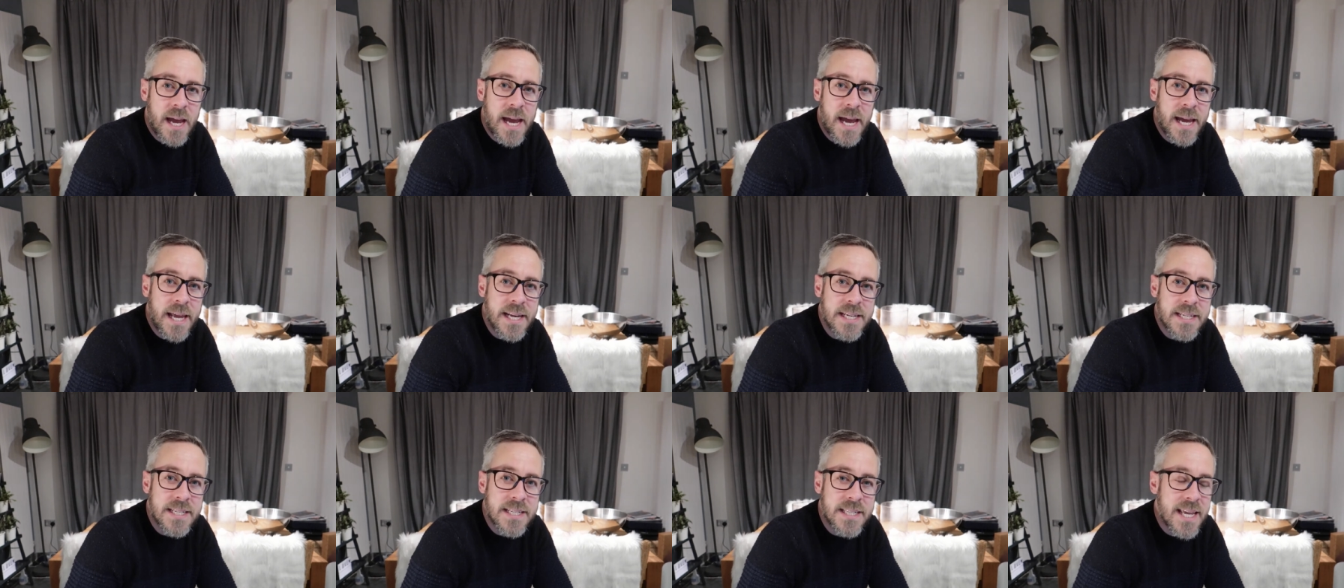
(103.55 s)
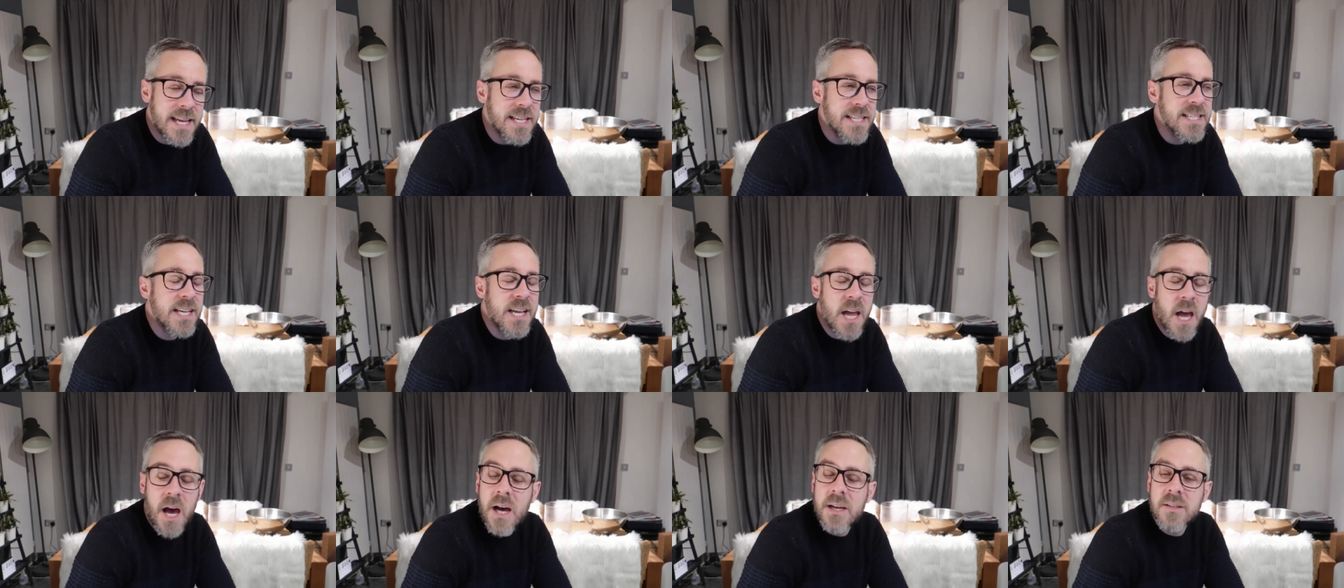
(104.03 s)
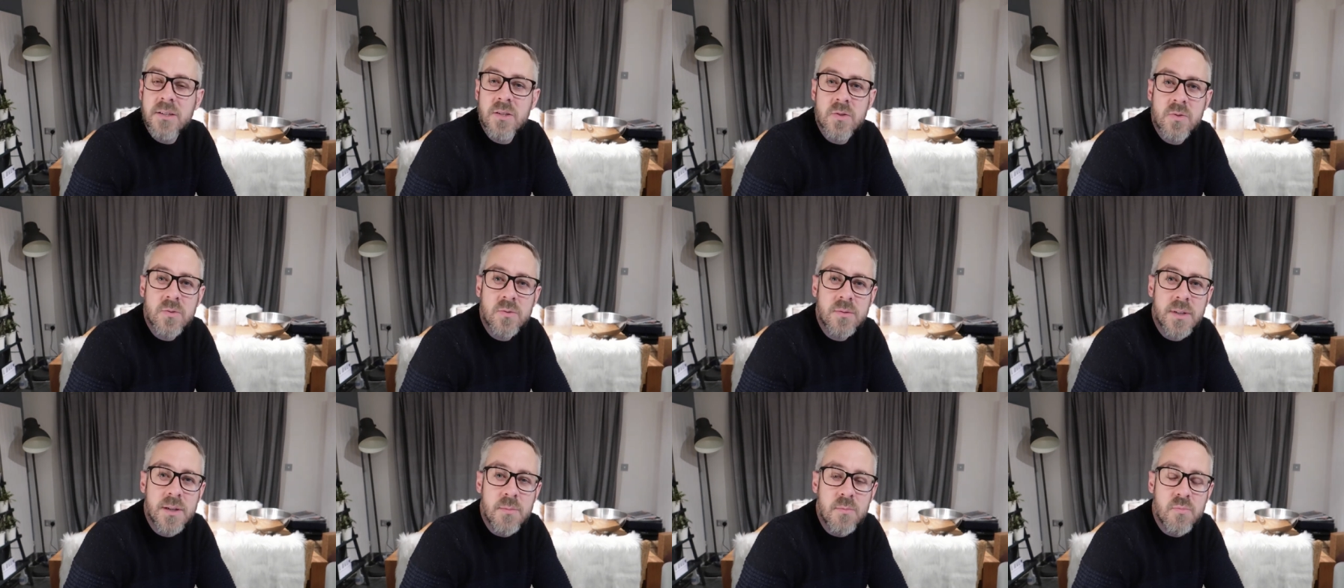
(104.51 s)
and there's a
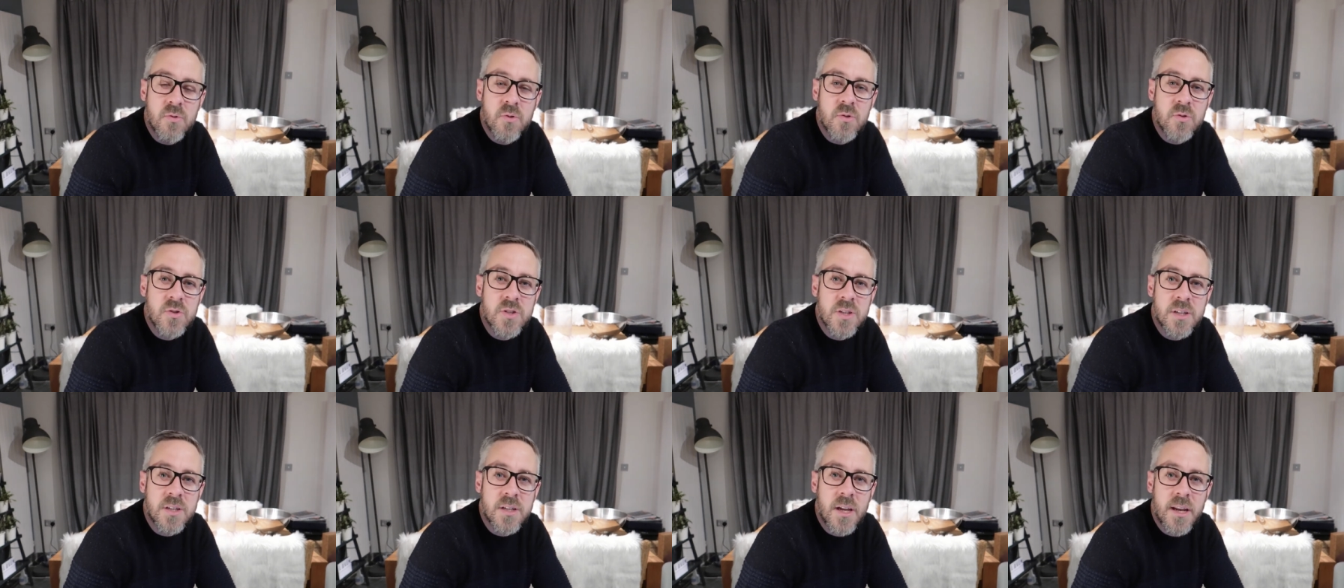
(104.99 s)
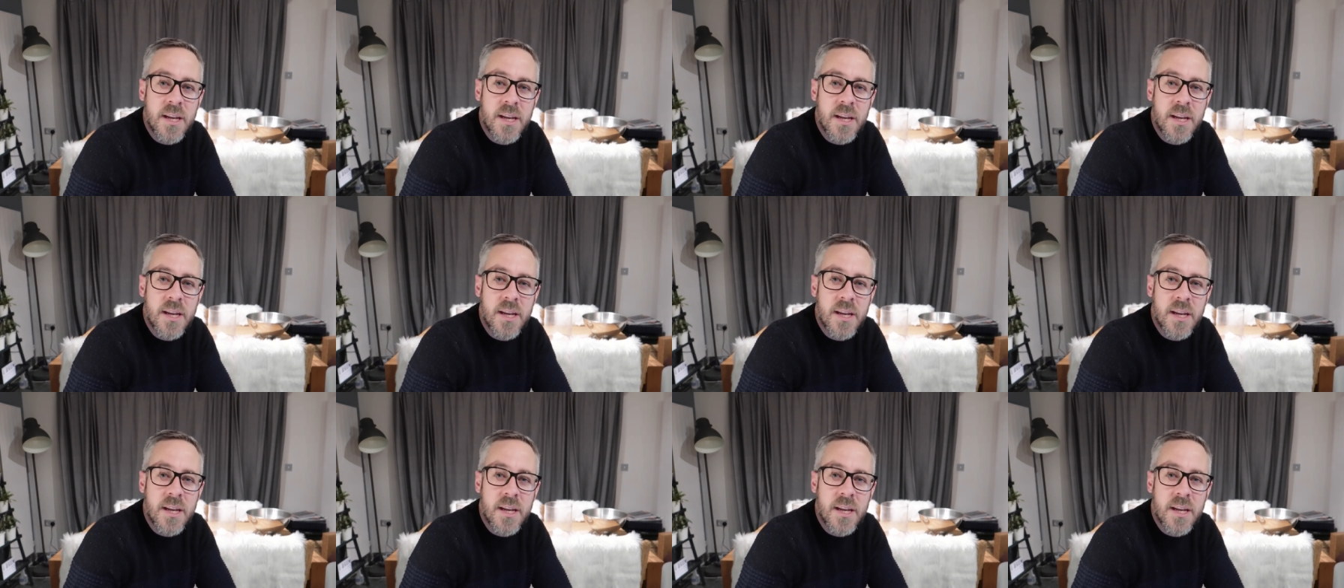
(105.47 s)
castle in Broughton,